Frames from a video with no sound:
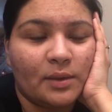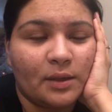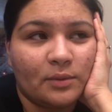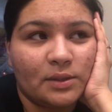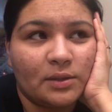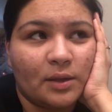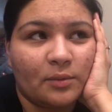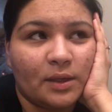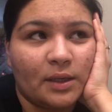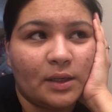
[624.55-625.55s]
but I want to get
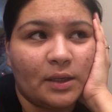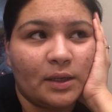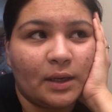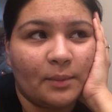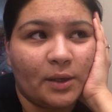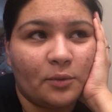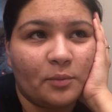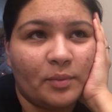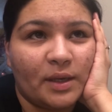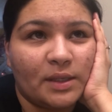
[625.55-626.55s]
ready at my
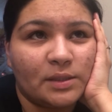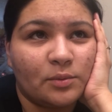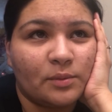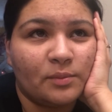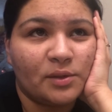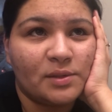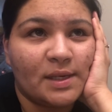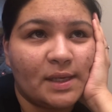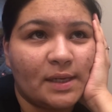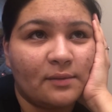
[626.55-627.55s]
own pace with
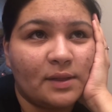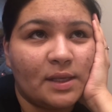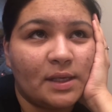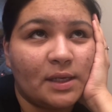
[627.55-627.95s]
music and everything,